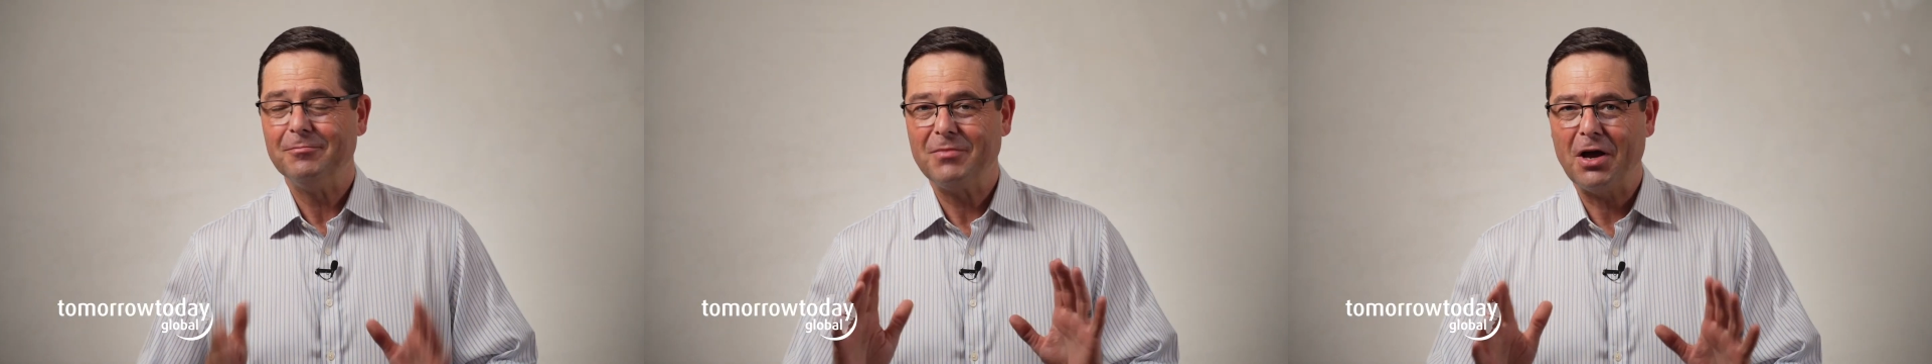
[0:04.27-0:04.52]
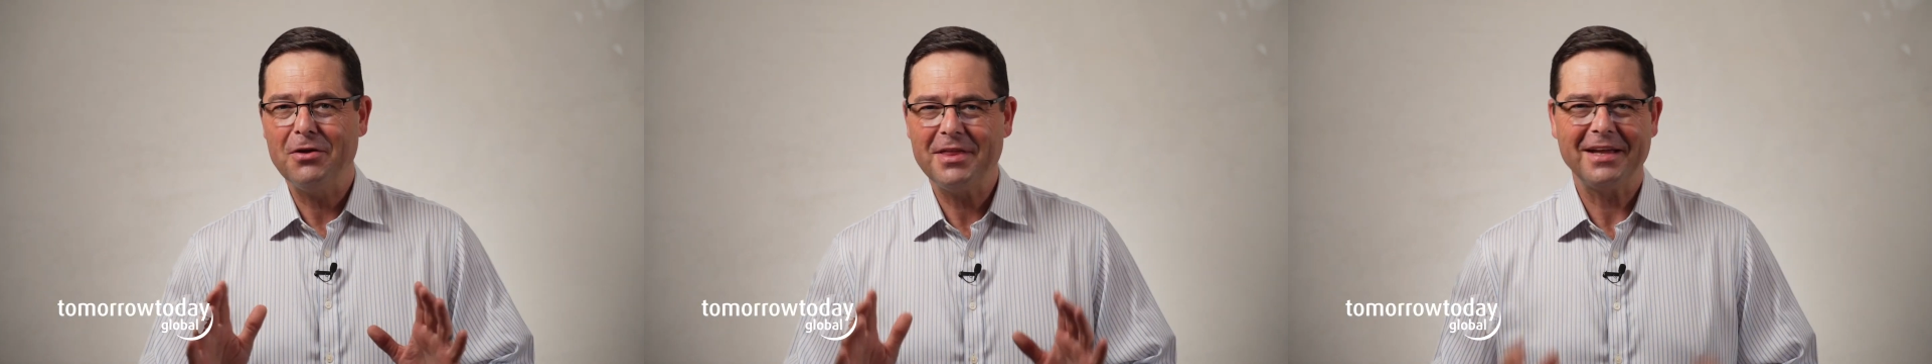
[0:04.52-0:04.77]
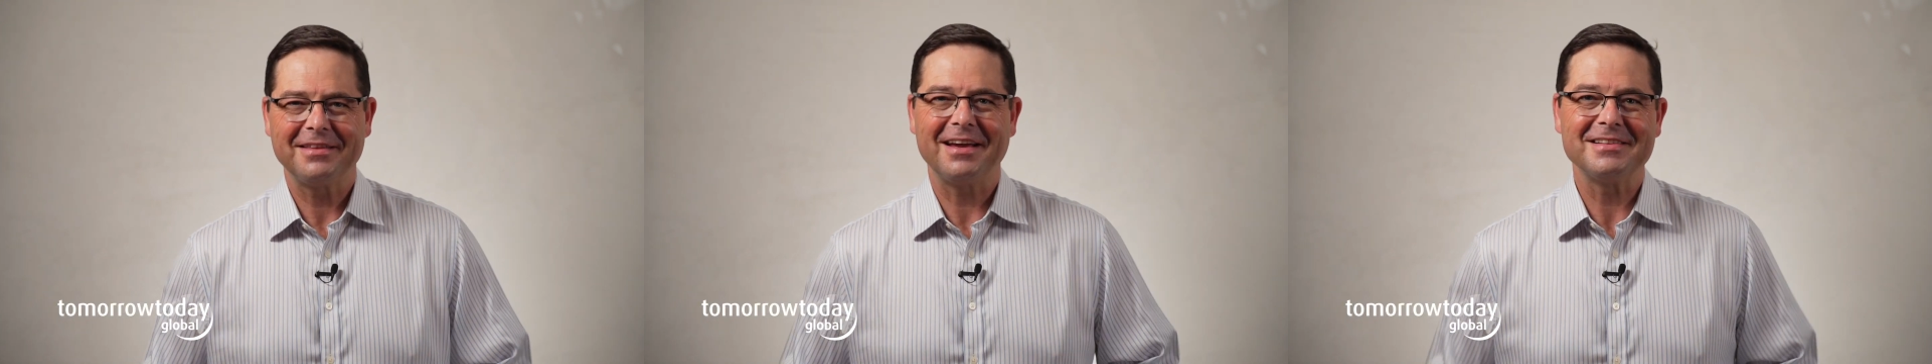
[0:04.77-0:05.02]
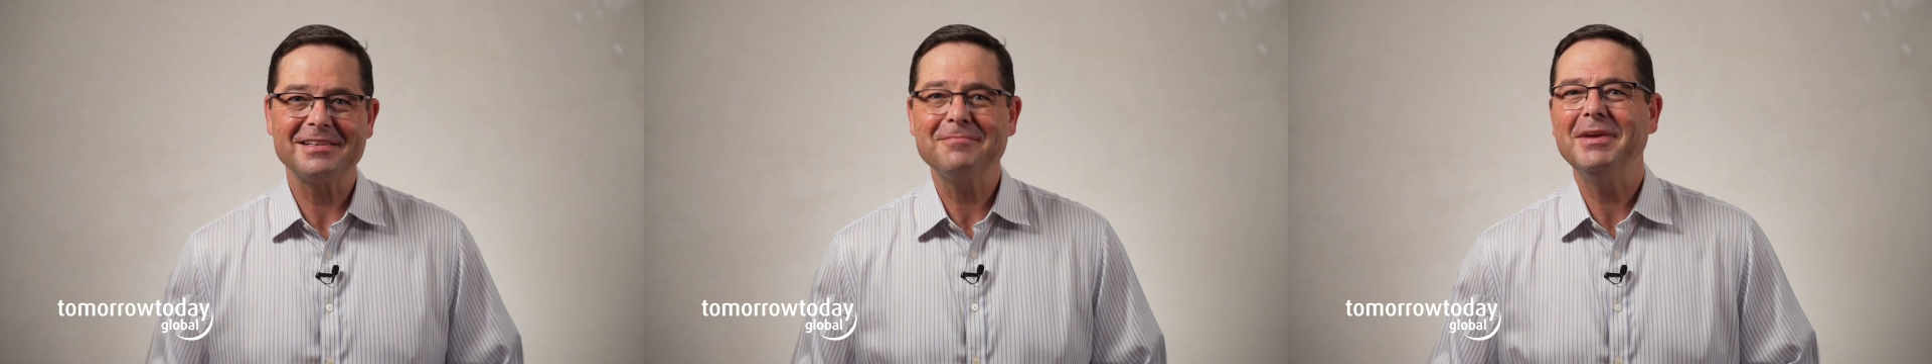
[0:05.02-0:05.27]
No, that
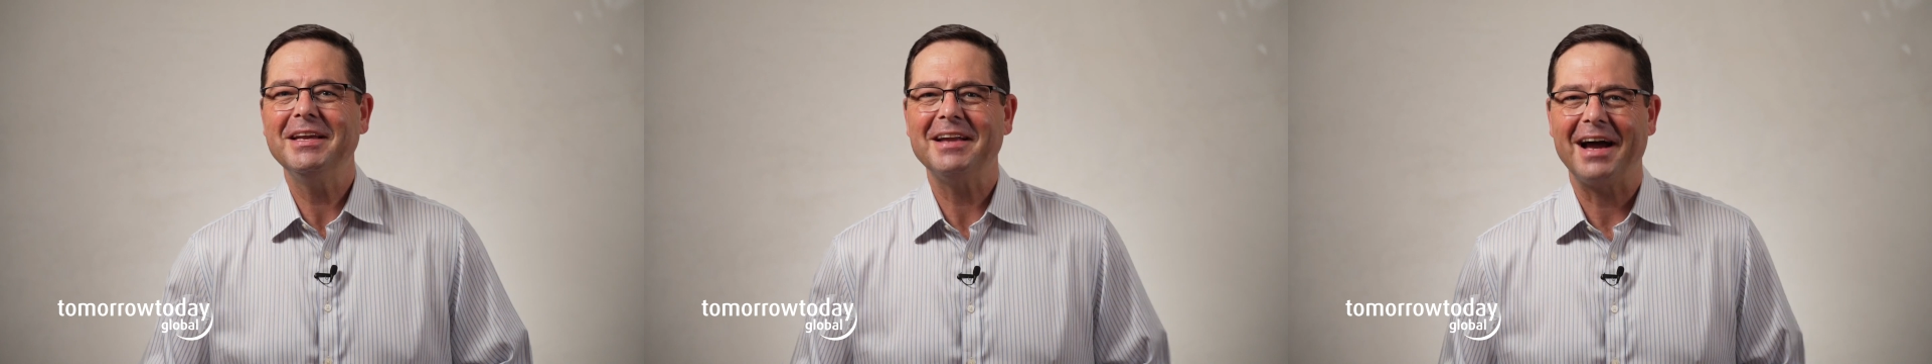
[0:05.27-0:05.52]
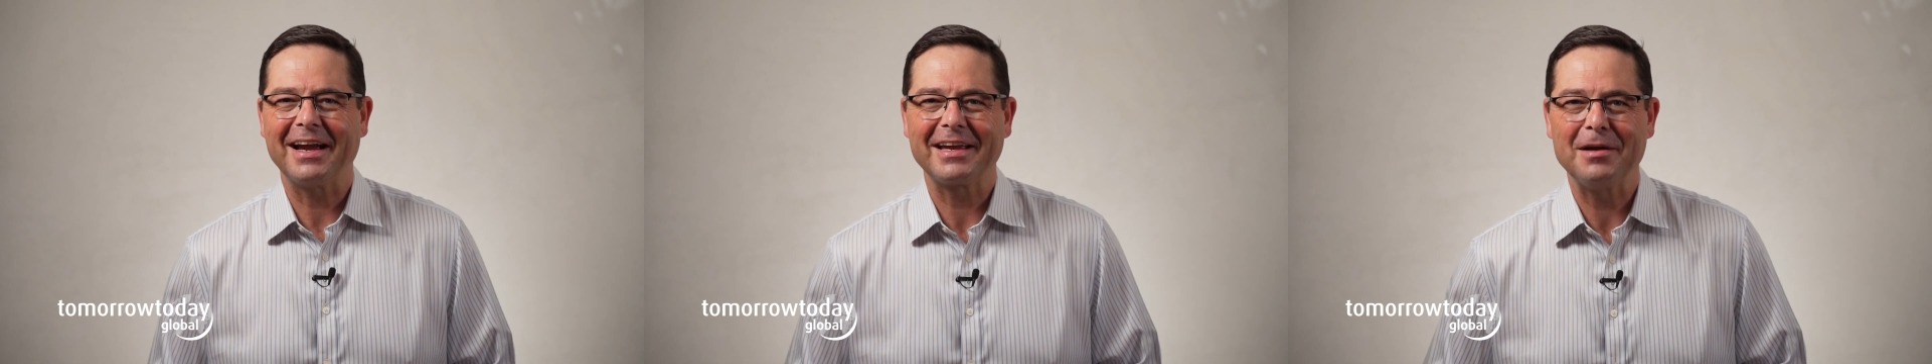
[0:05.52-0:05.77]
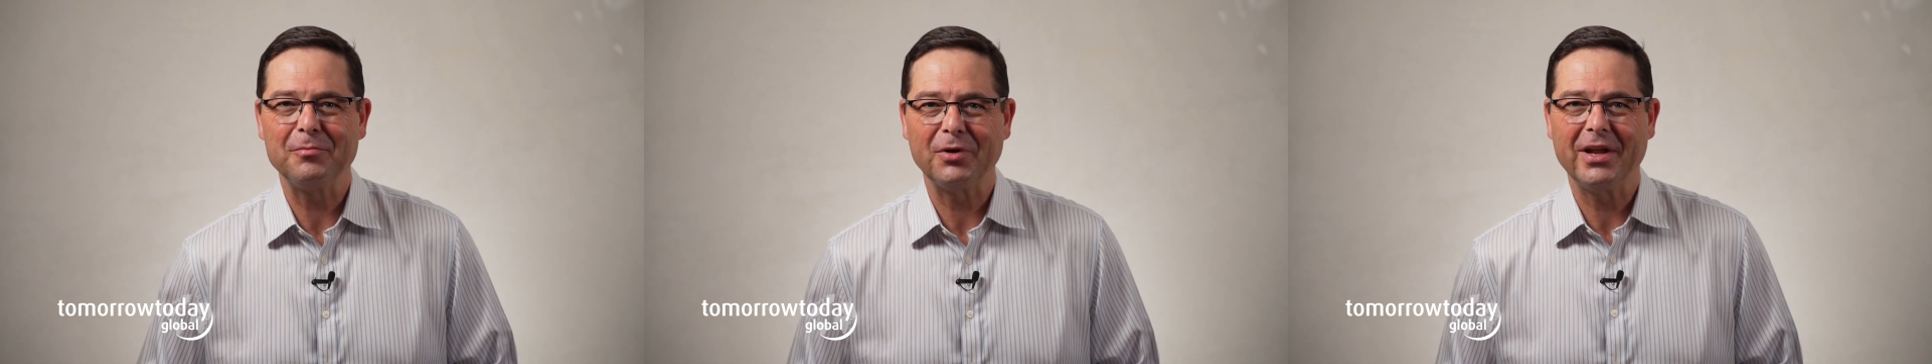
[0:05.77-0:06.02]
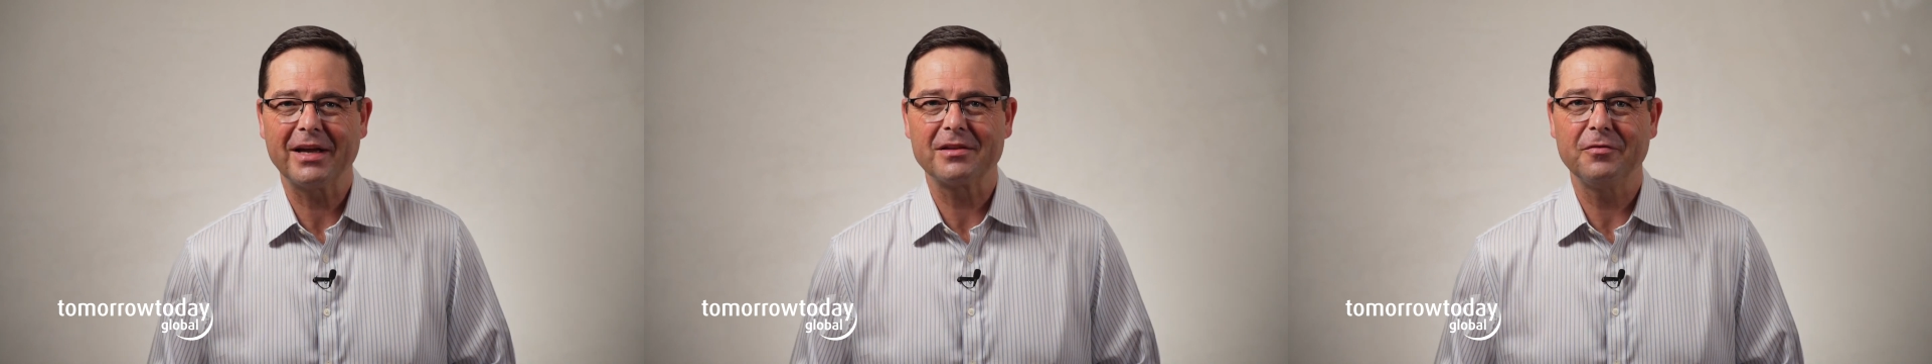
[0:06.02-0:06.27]
doesn't mean I can
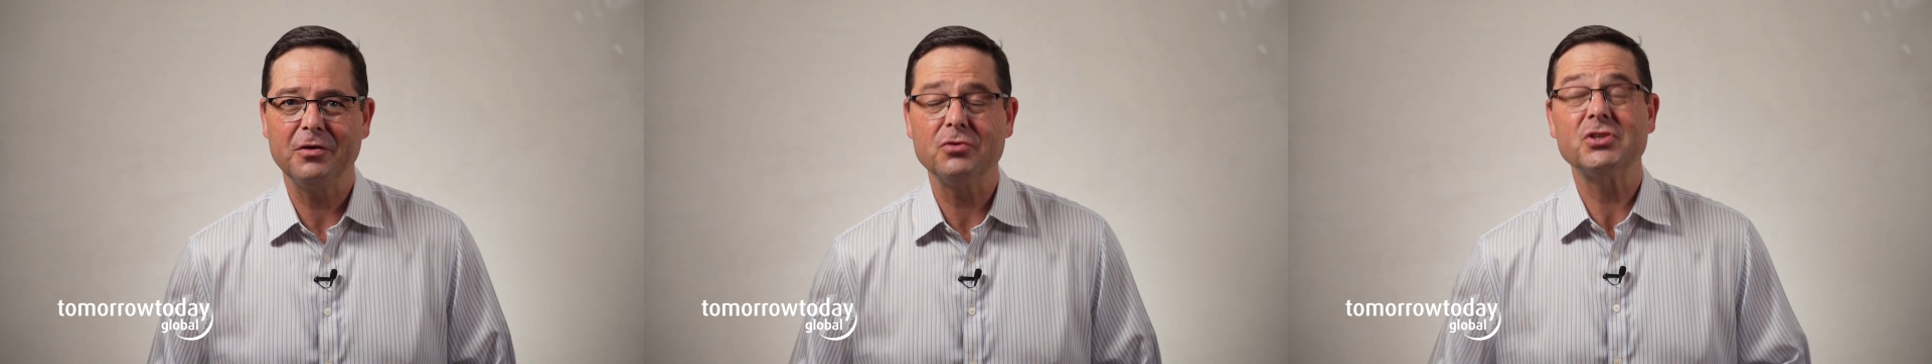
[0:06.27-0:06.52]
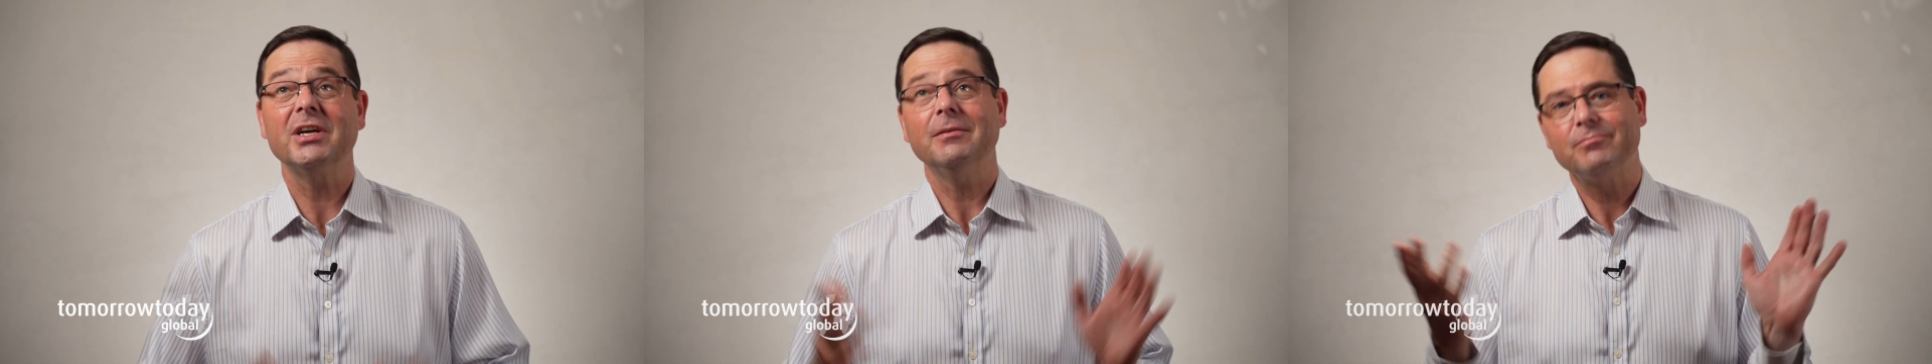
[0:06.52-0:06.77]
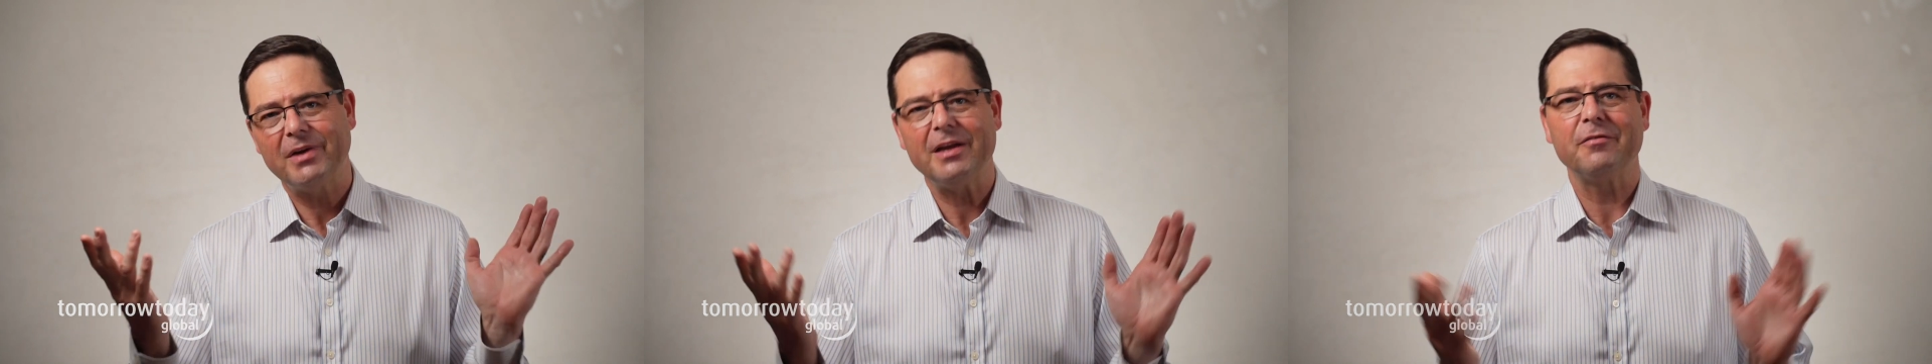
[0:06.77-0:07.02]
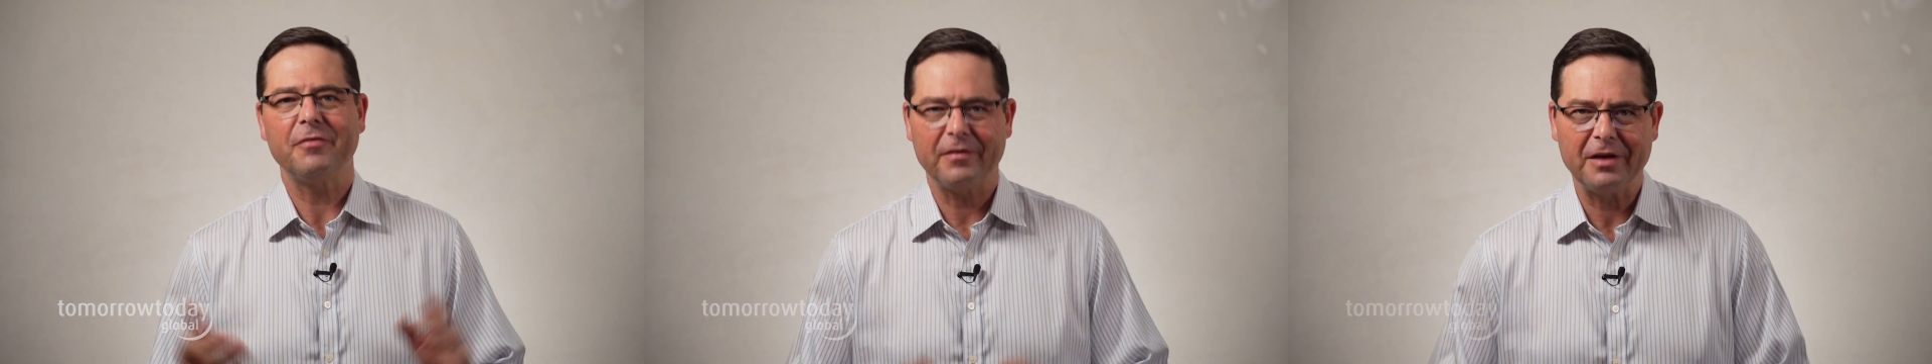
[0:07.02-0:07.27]
predict the future,
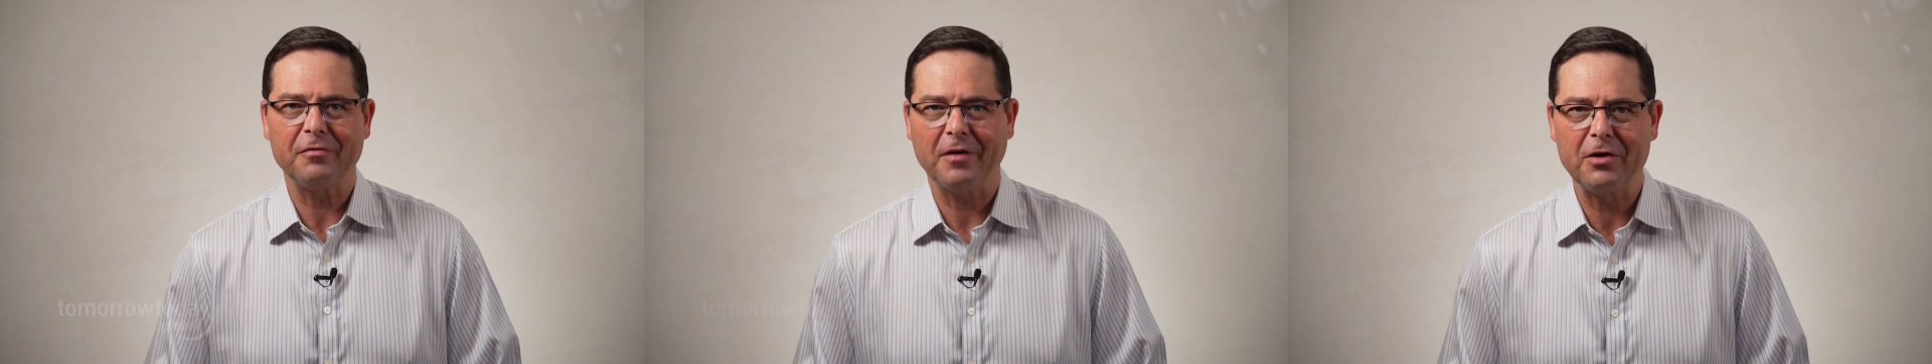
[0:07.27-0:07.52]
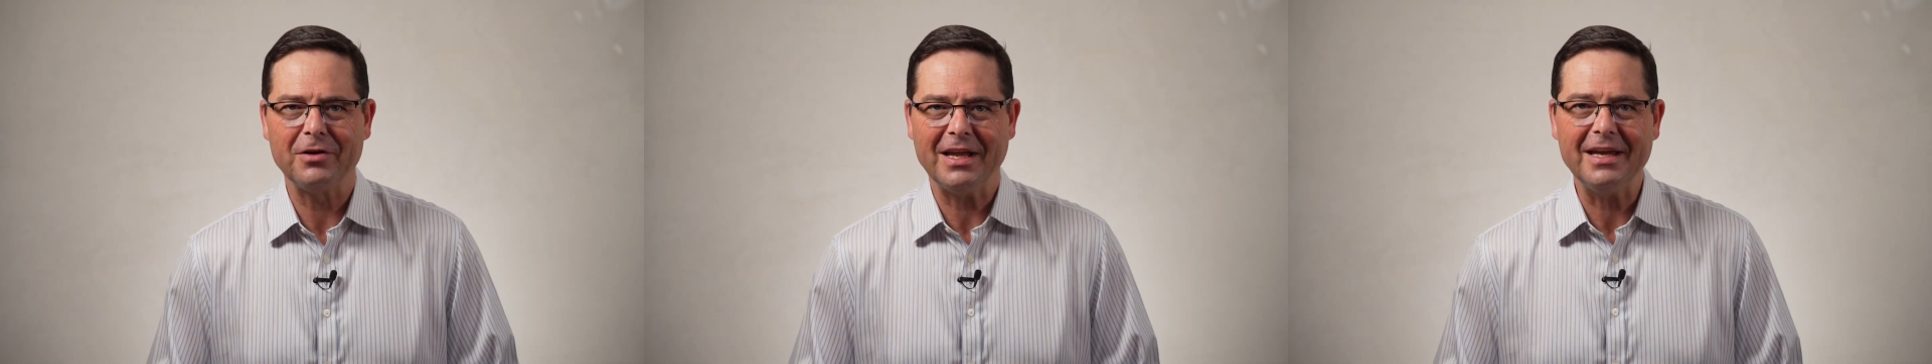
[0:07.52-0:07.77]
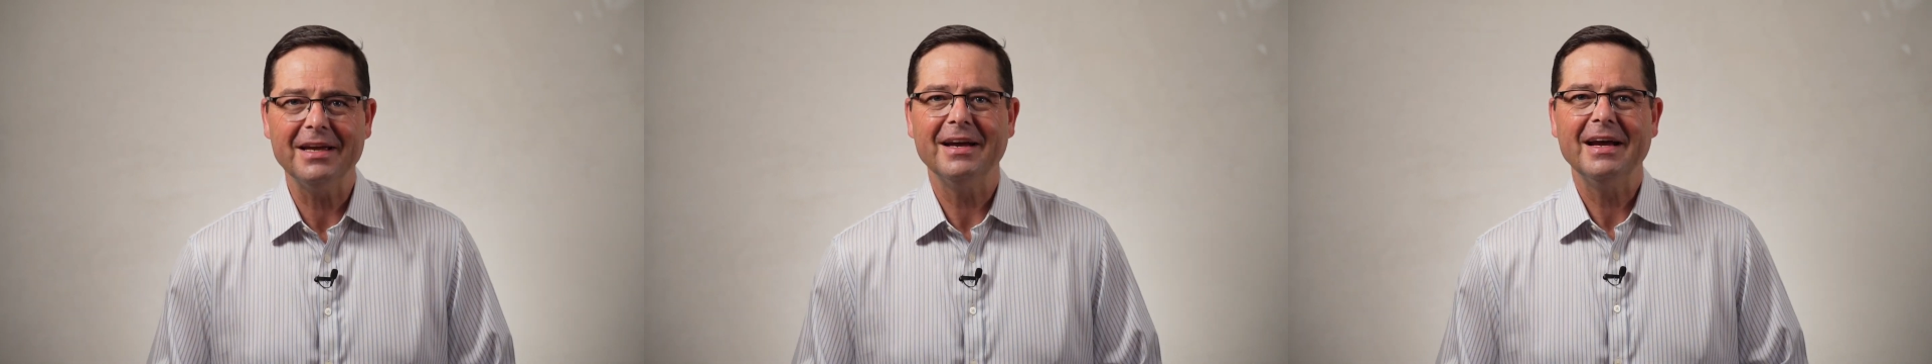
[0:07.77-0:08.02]
if, if only.